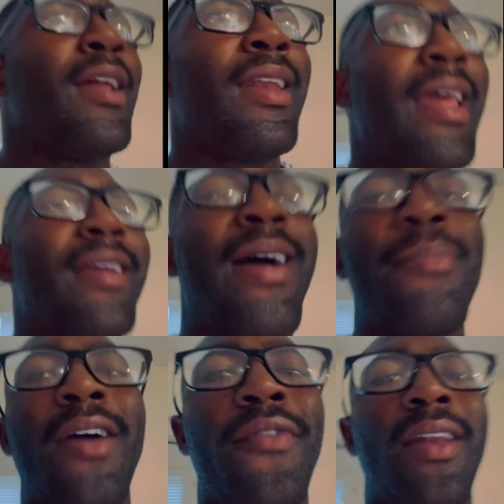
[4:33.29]
Like, I'm
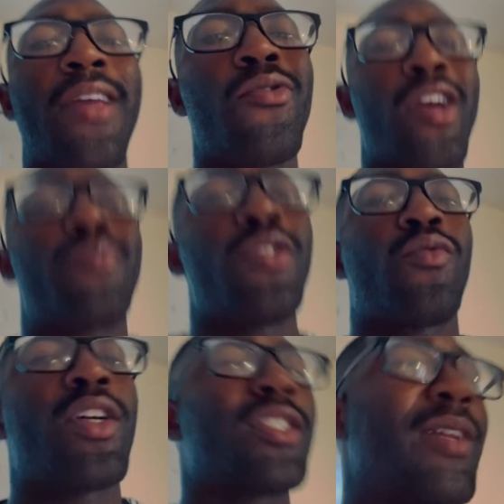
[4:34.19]
not finna lie. You ask me a
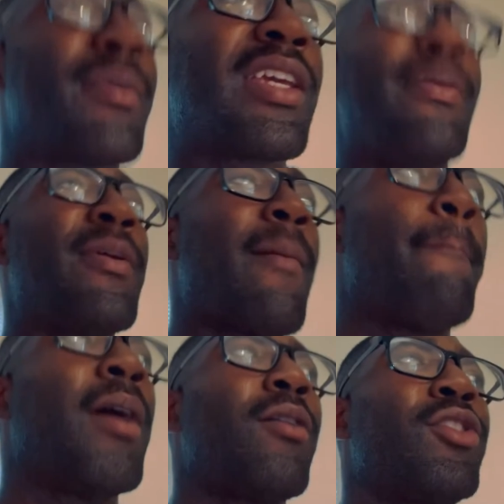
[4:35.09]
question, I'm gonna keep it a
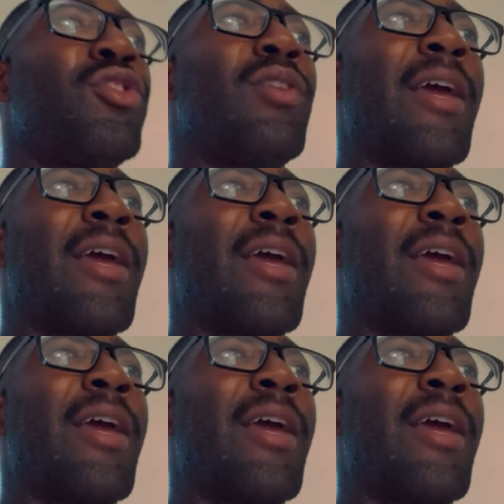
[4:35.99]
buck with you.